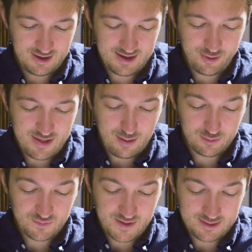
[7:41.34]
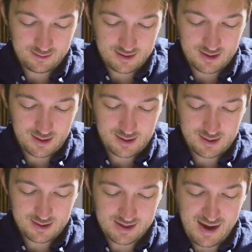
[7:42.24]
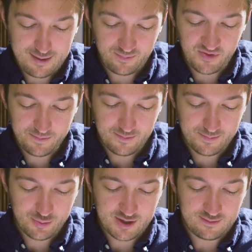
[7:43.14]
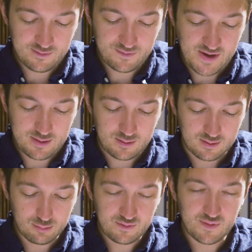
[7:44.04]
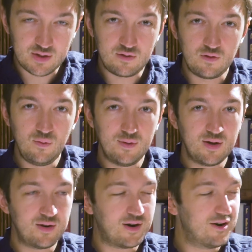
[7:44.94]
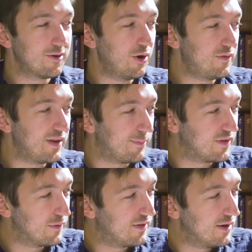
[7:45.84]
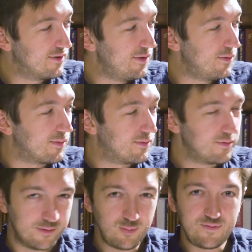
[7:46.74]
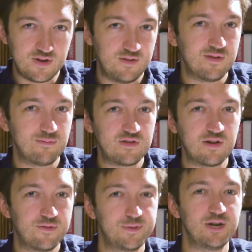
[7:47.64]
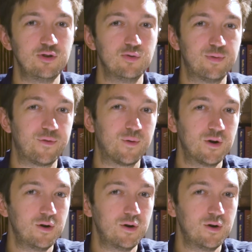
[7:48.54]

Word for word: Anyway, that was fun. Uh, yeah, Britain's fun. It was fun to do uh, our ghost episodes there too. So we've done some stuff about you before. We